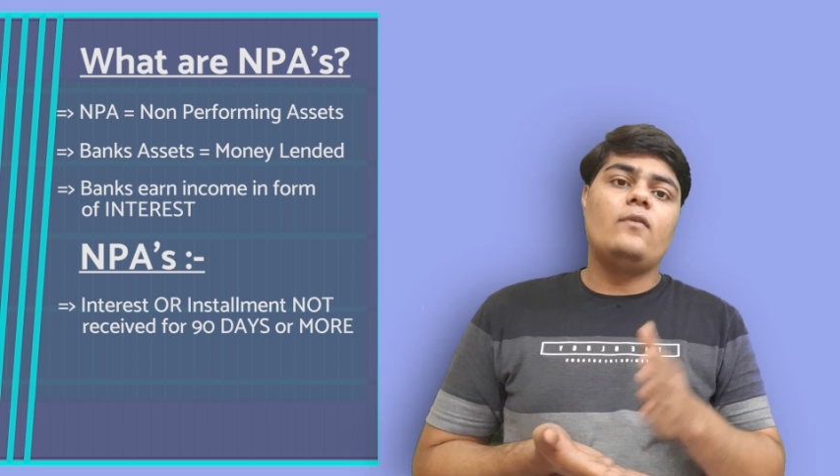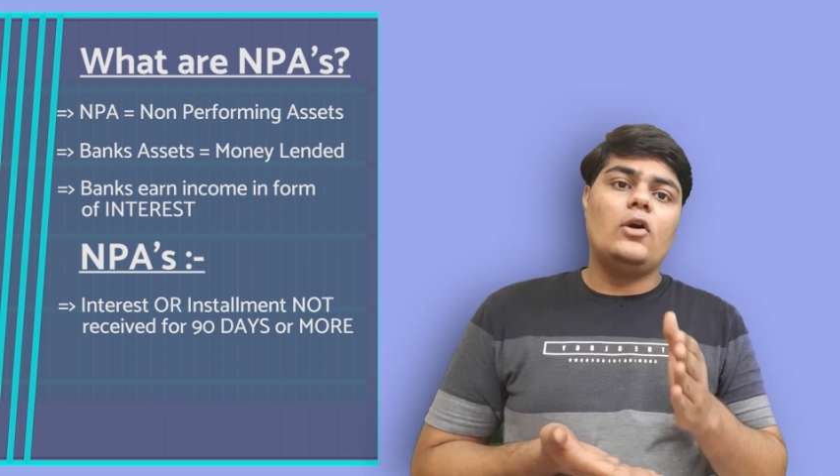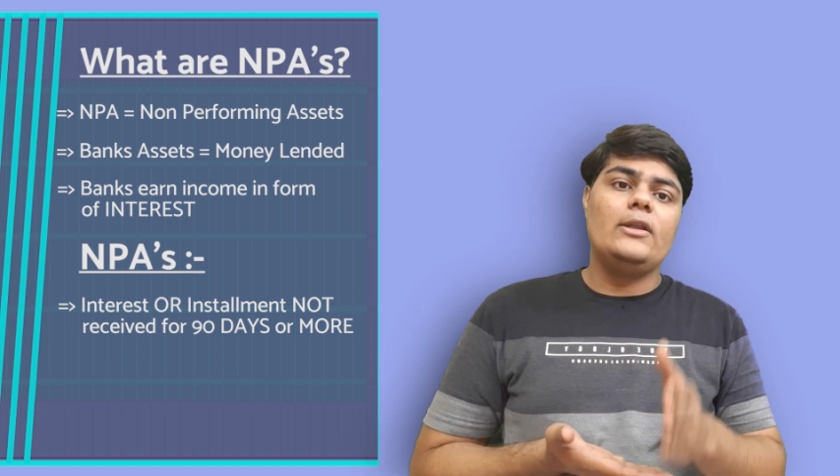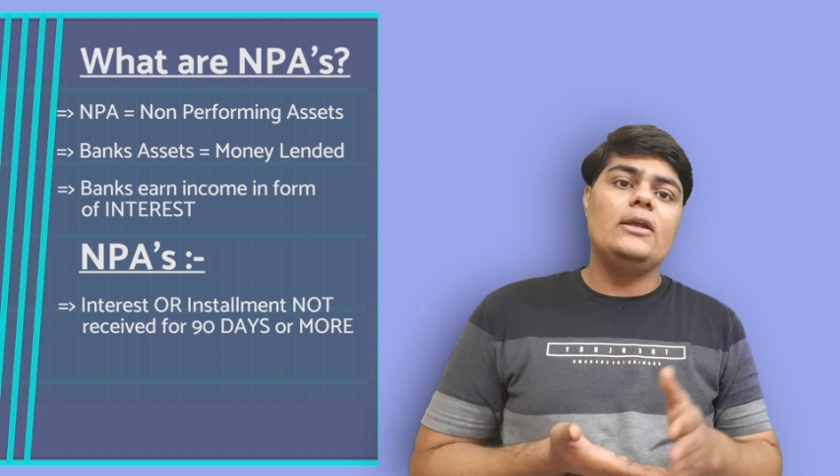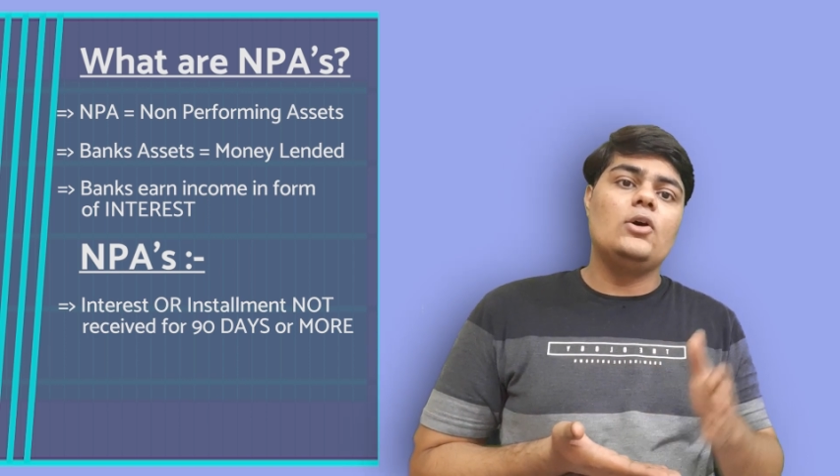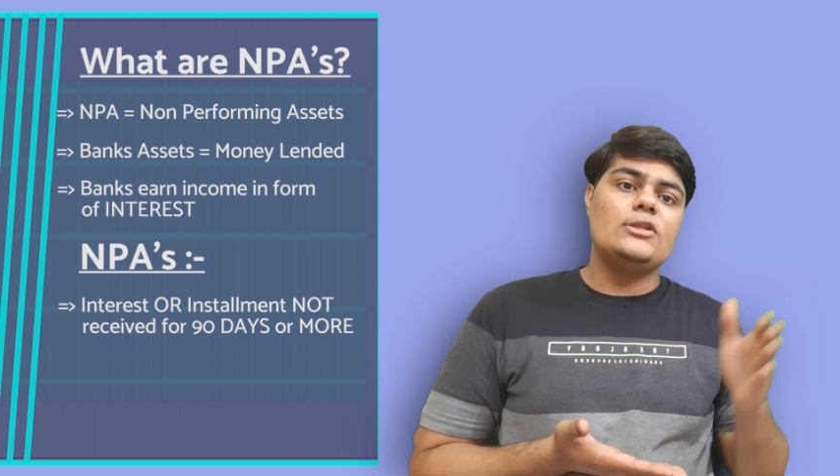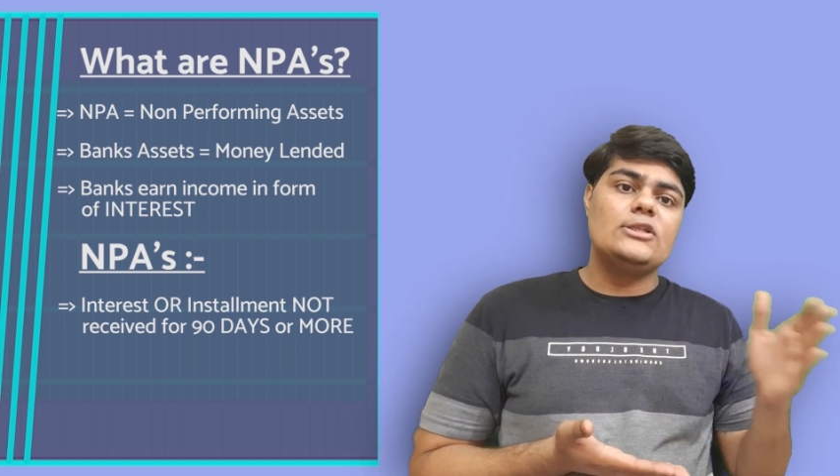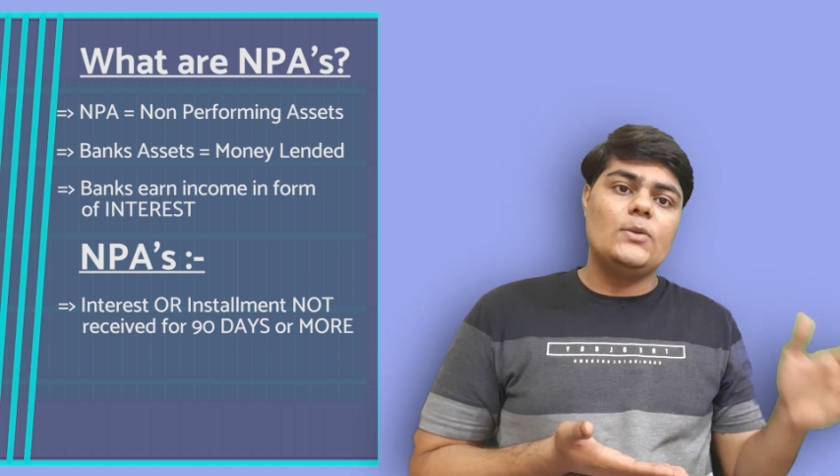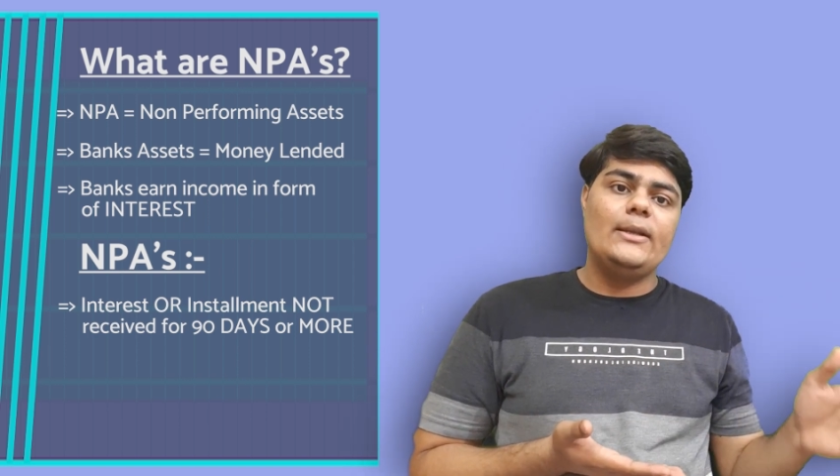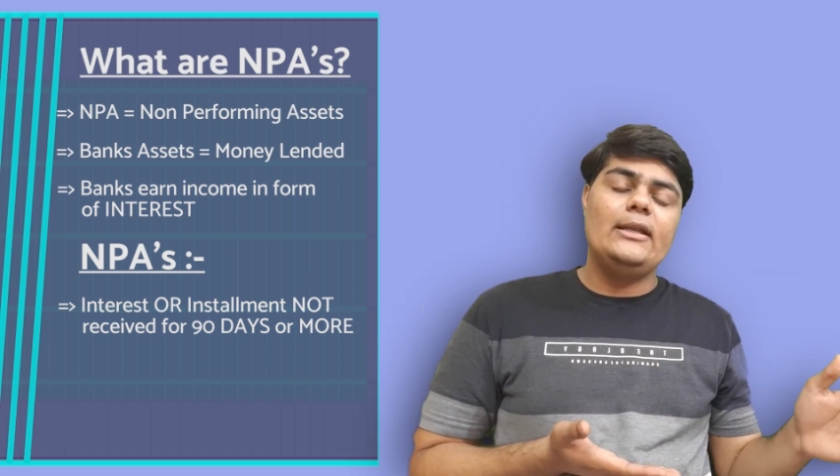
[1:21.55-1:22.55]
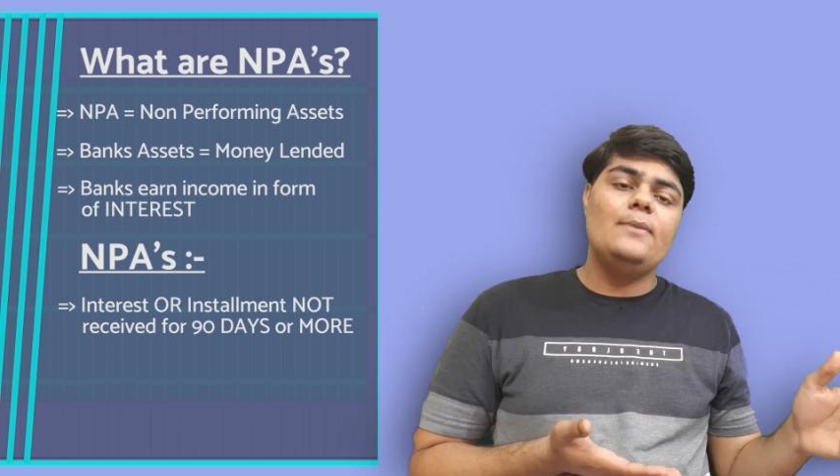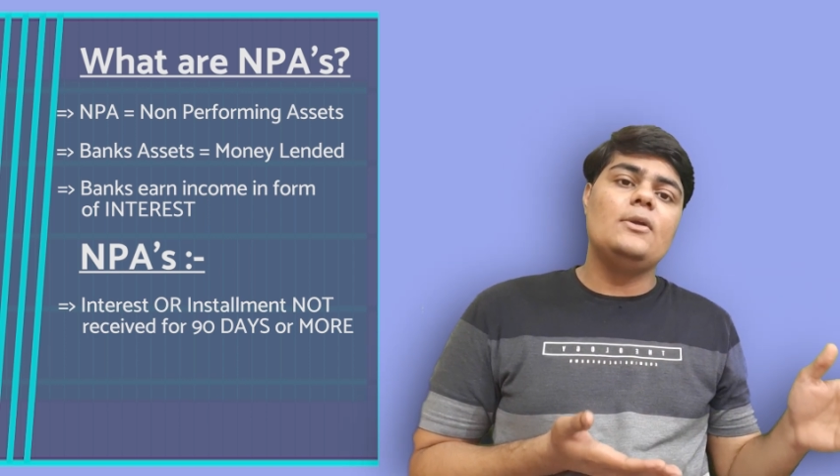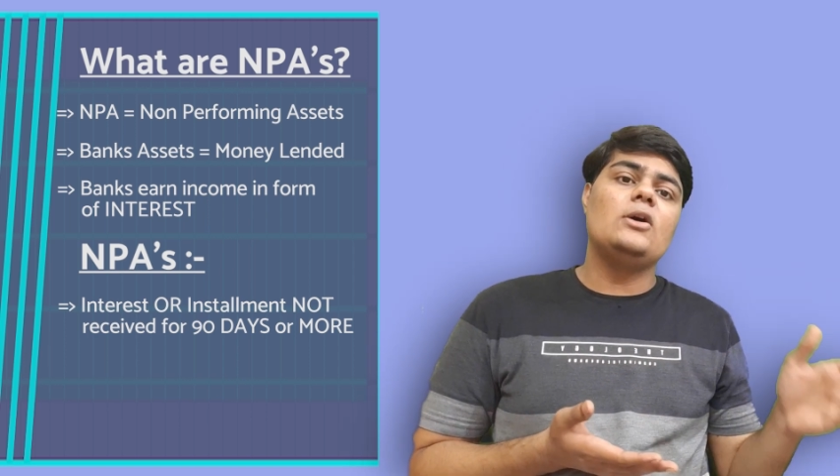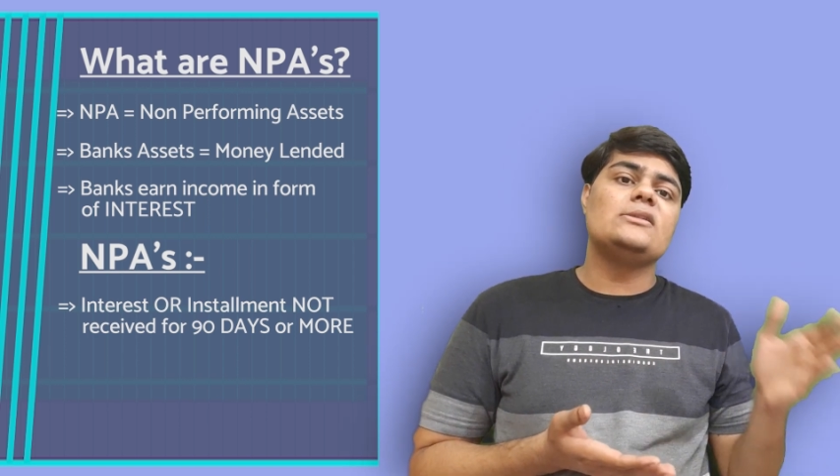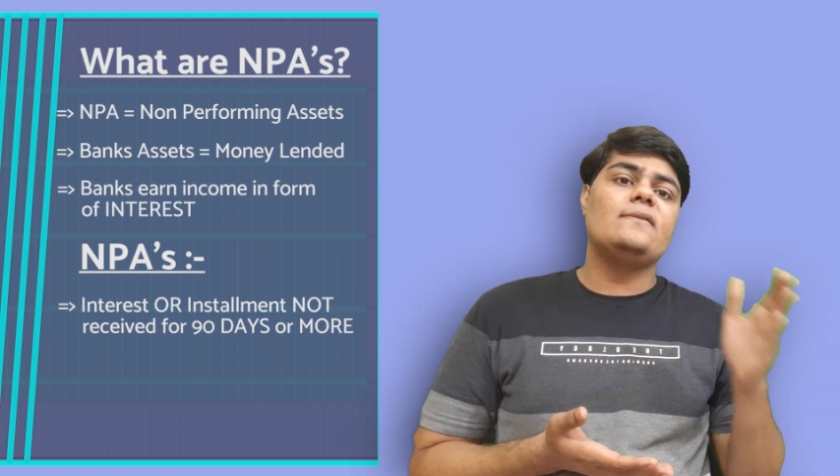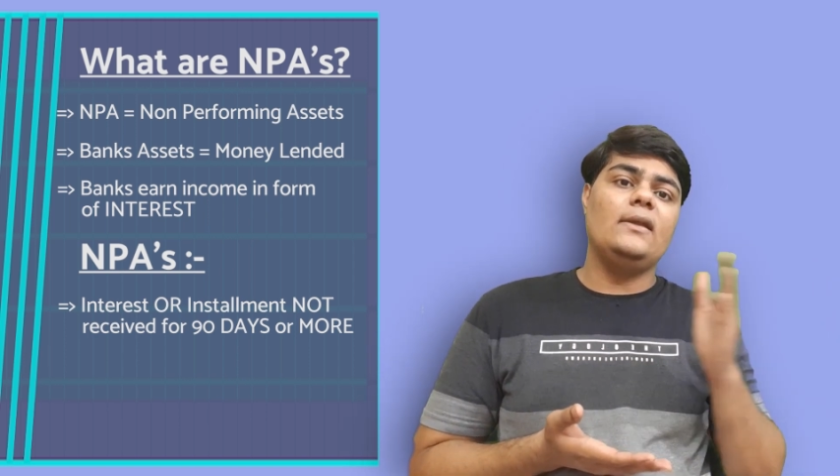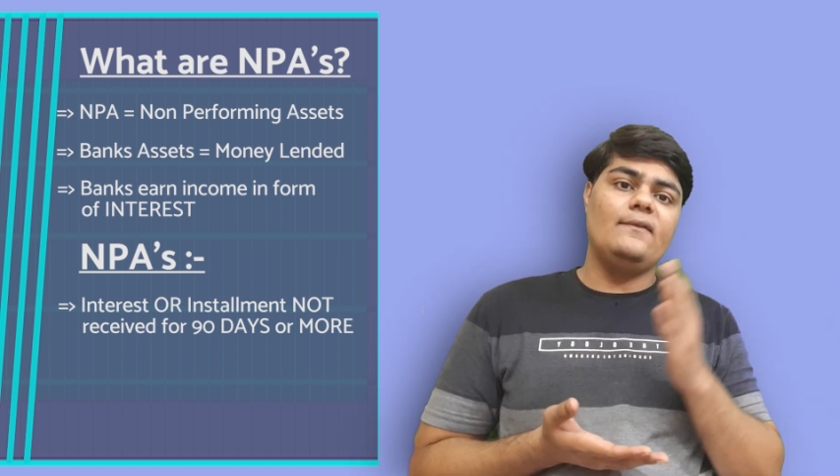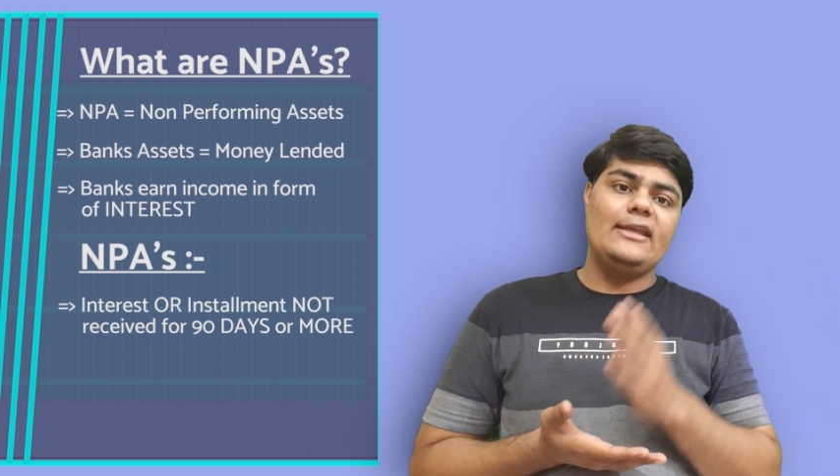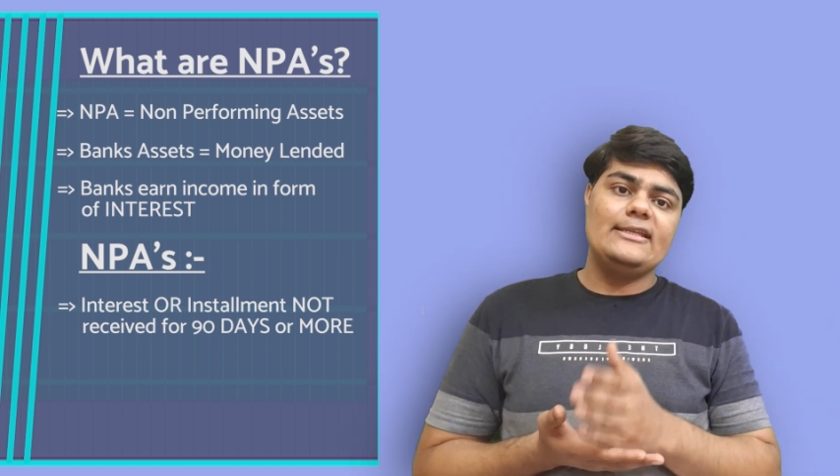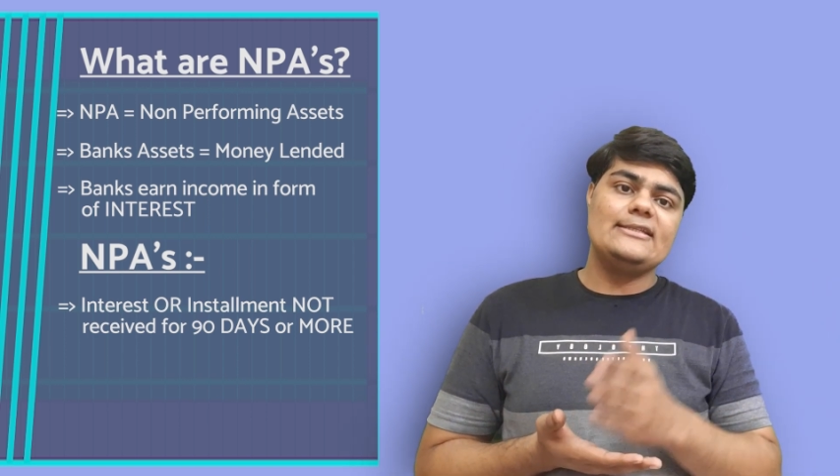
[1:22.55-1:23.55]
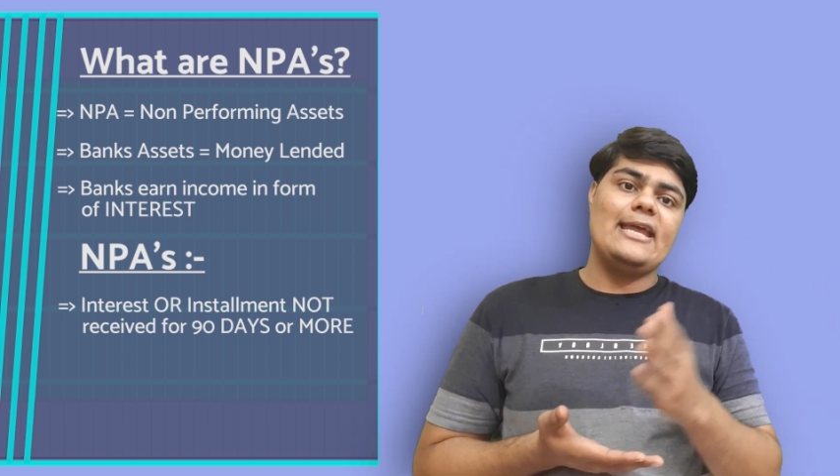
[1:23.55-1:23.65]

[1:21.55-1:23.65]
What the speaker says: falling consequently because of the various